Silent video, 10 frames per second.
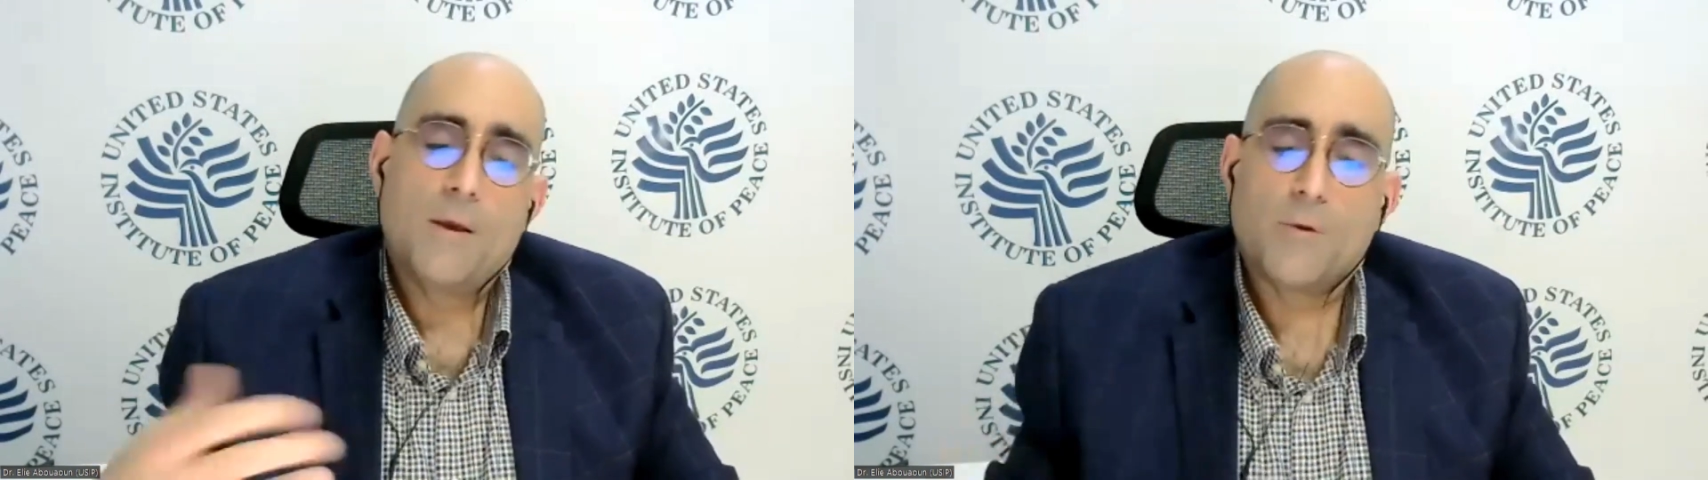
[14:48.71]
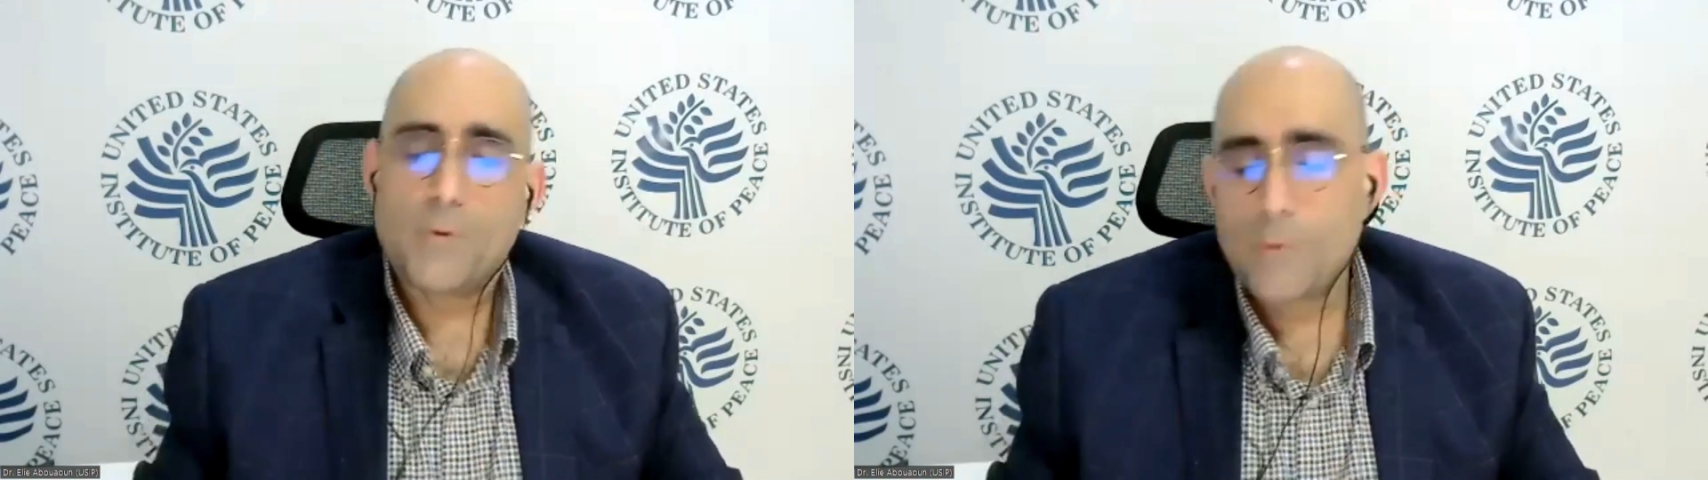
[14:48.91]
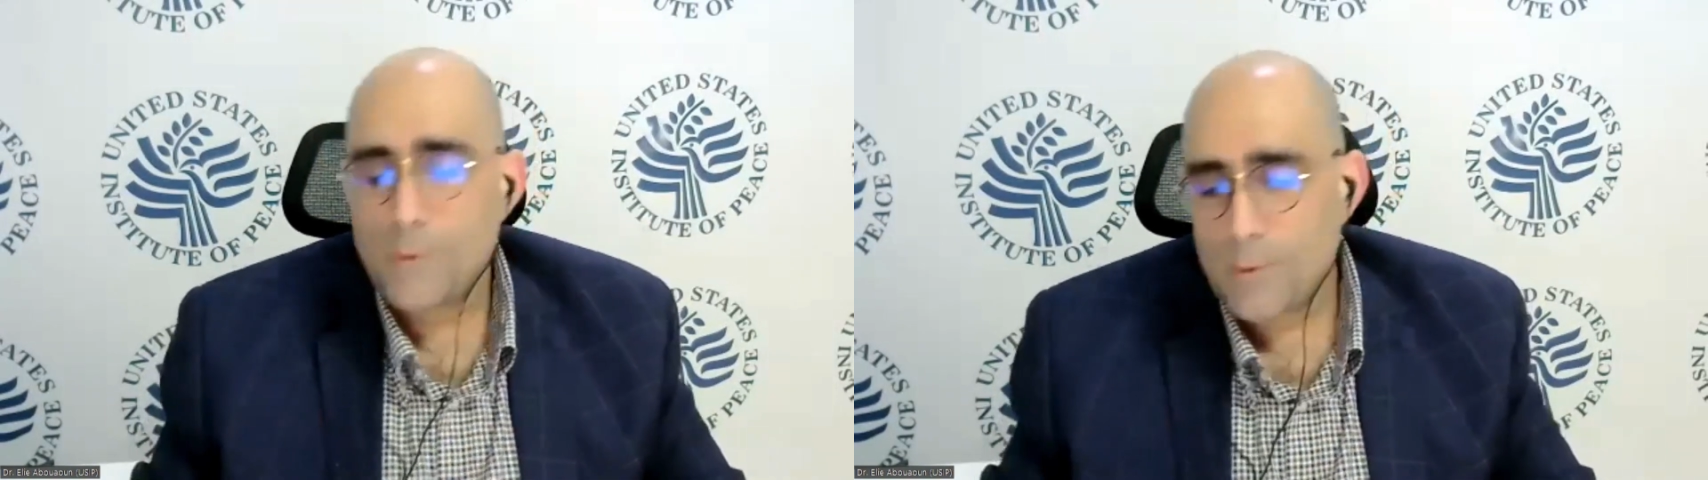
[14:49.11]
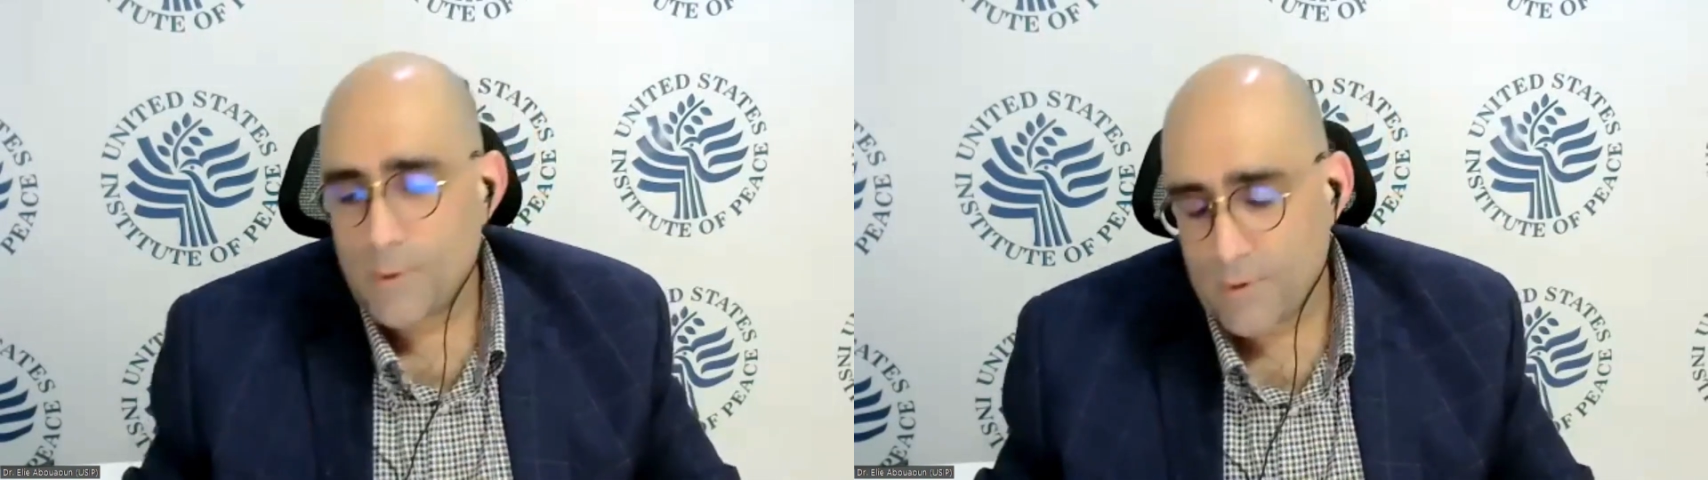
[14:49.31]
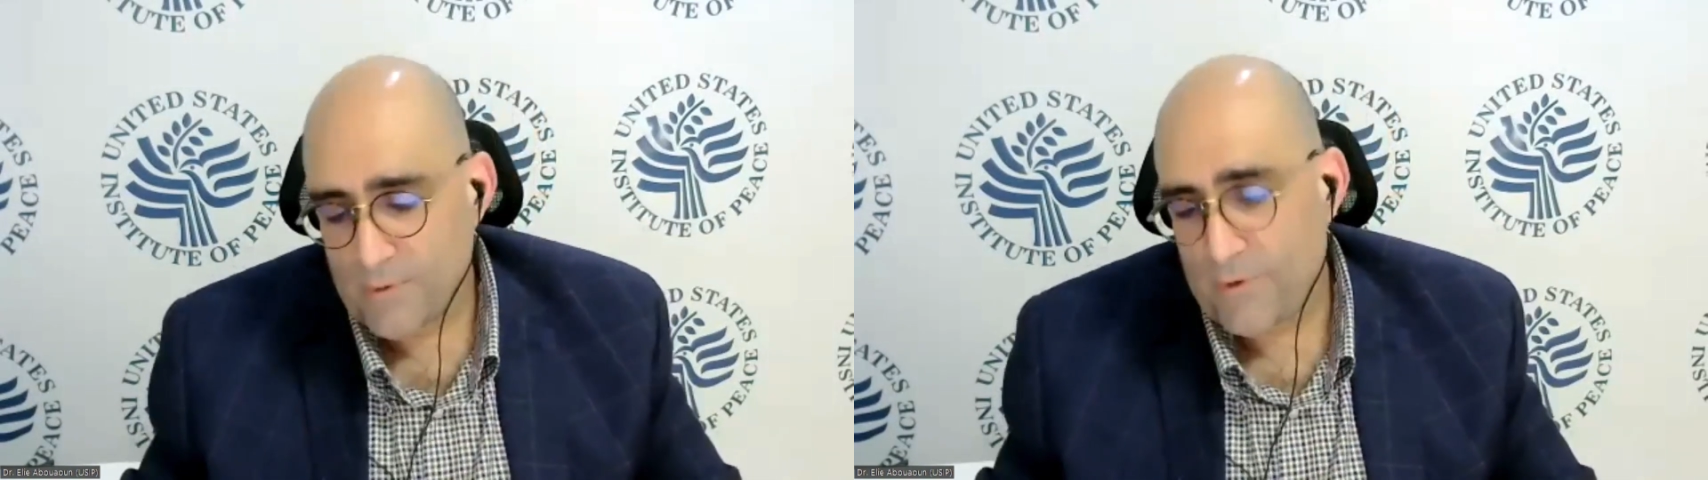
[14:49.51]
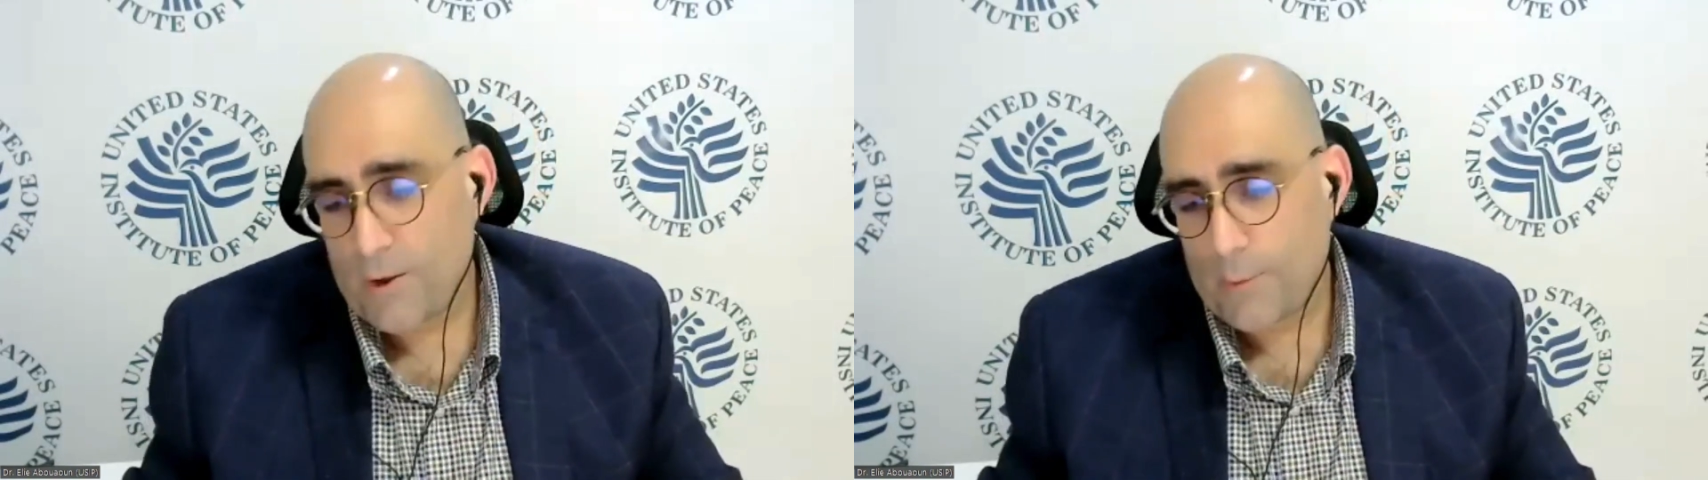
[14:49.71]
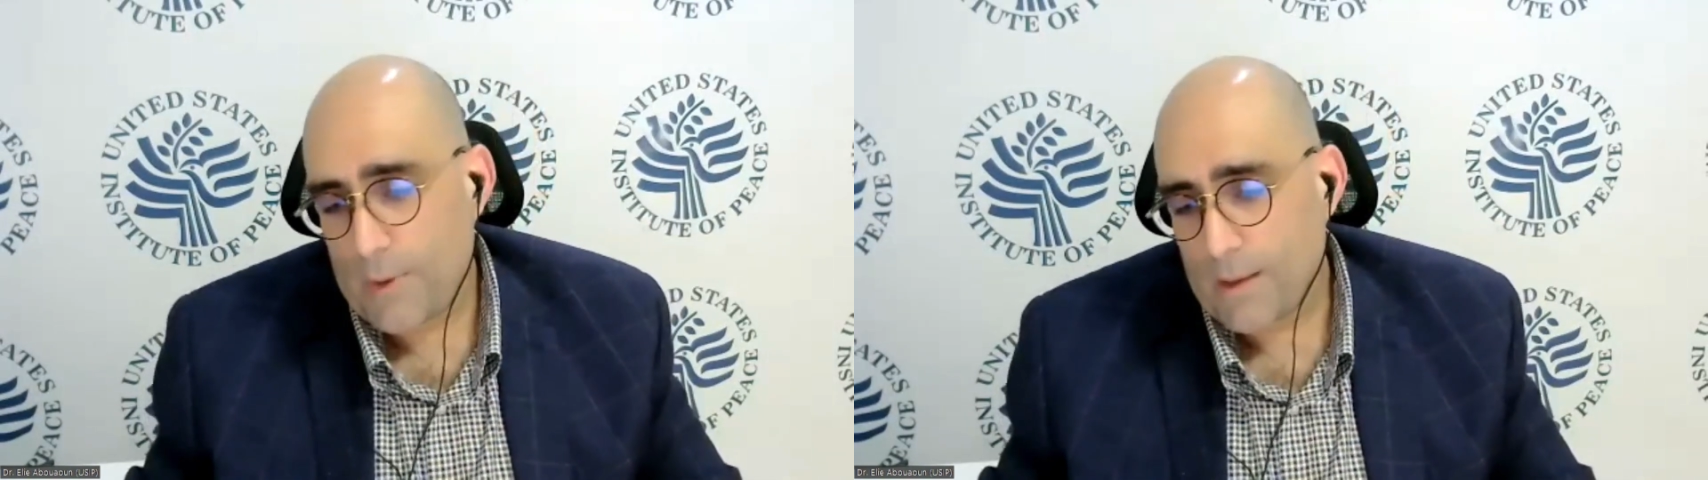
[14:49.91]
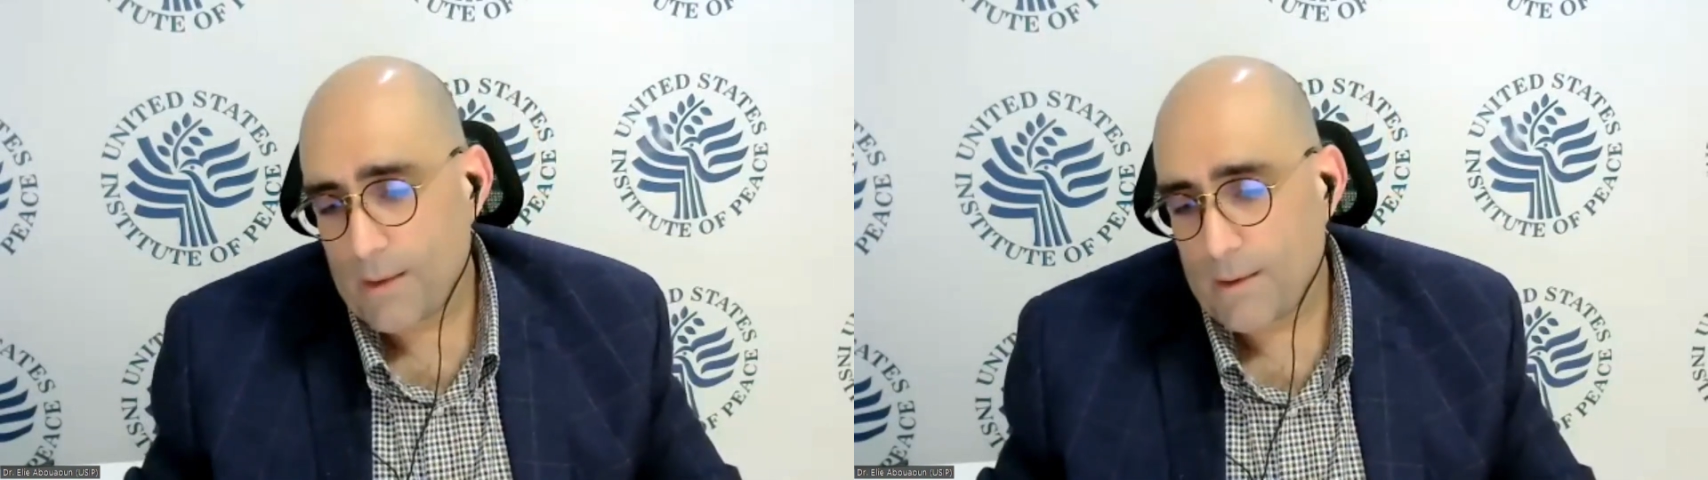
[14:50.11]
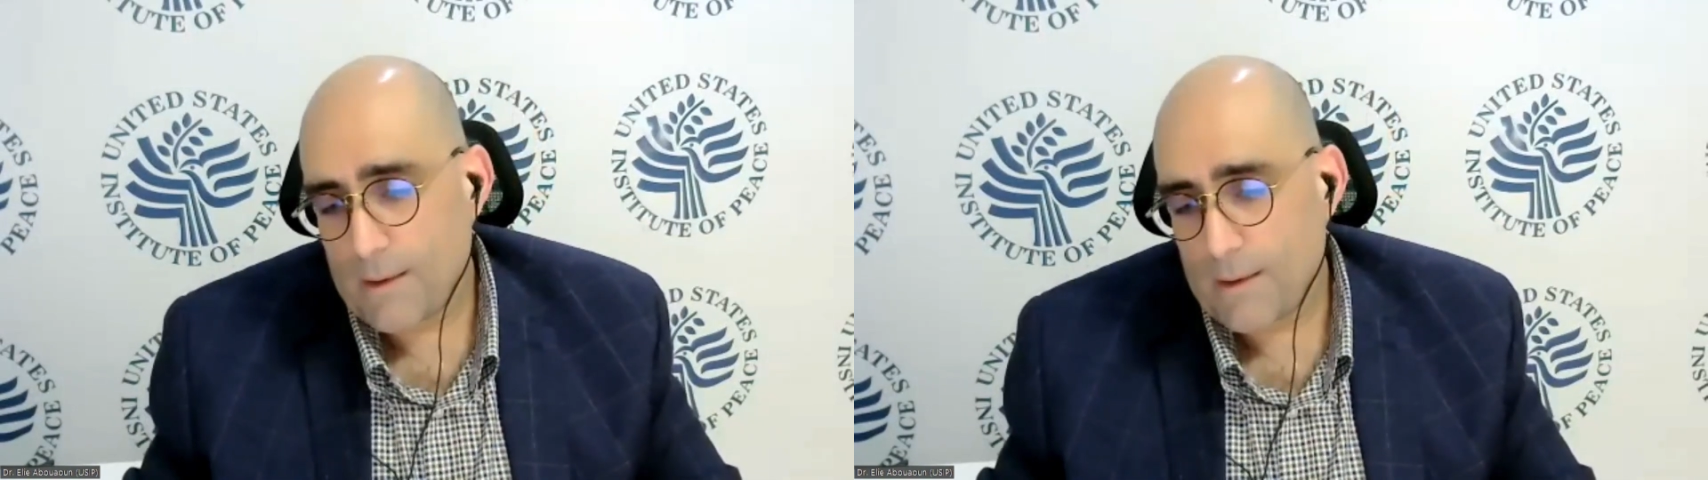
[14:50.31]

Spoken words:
through the following